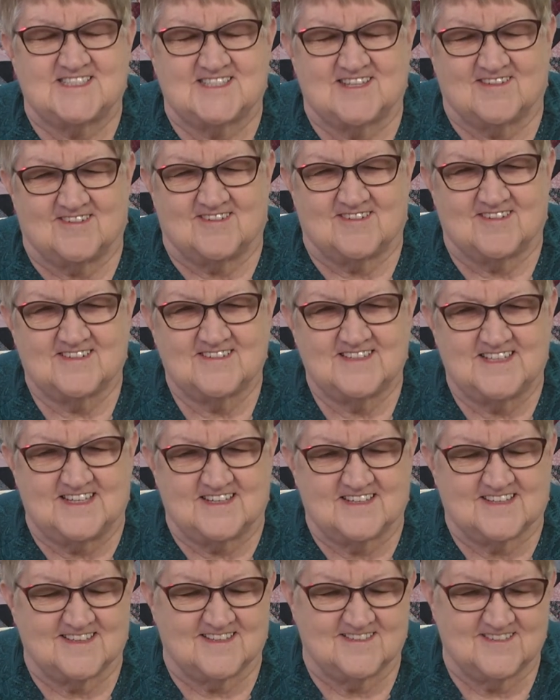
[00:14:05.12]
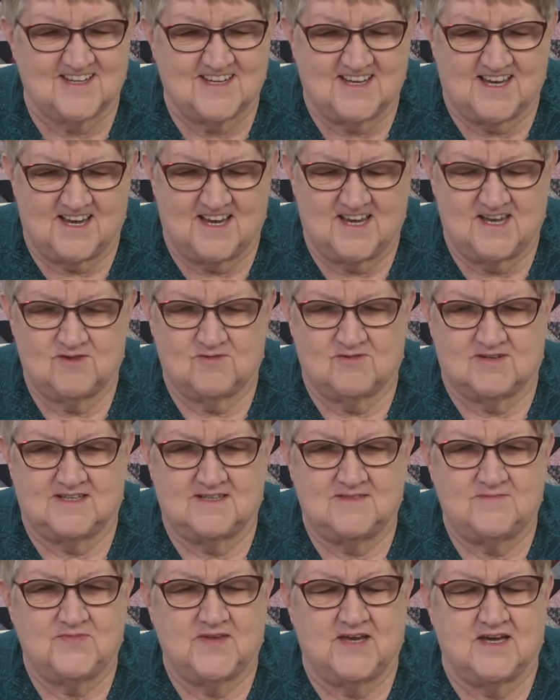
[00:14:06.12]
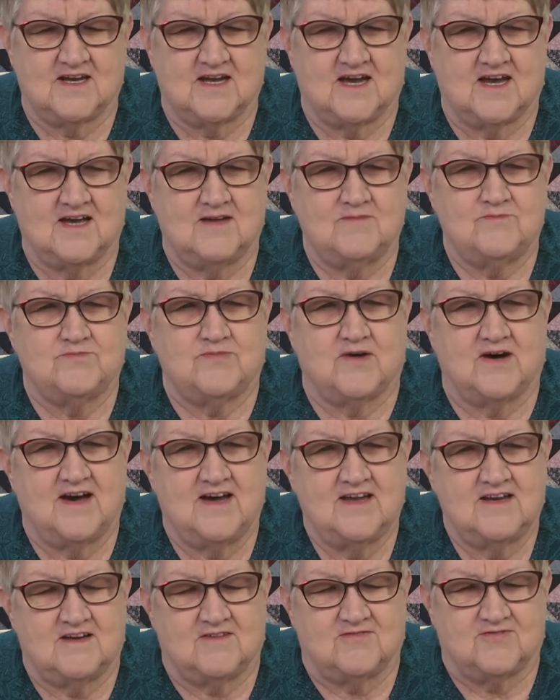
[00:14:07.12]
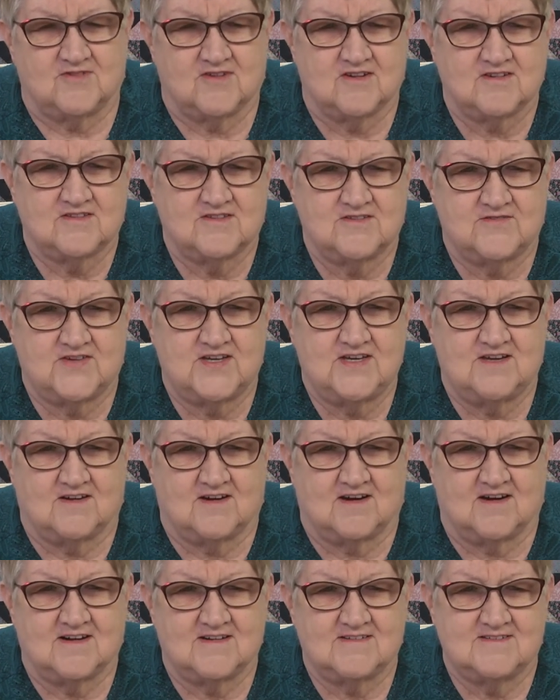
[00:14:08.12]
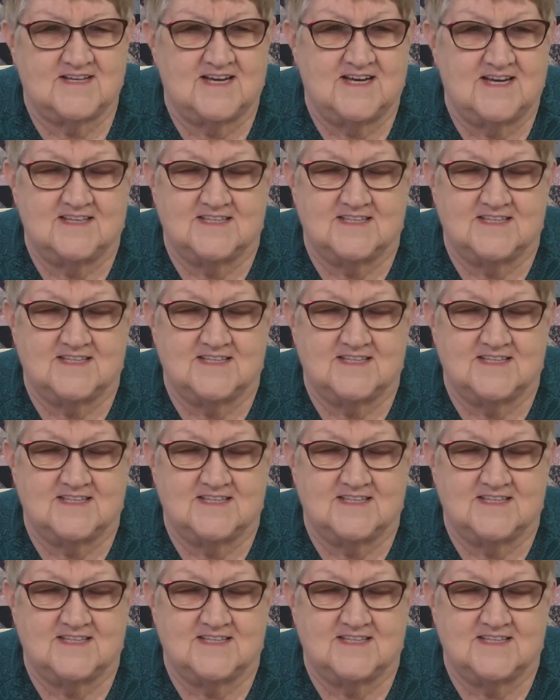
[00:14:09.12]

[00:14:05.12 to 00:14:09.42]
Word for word: store in Kalona, Iowa, and I bought a fourth of a yard.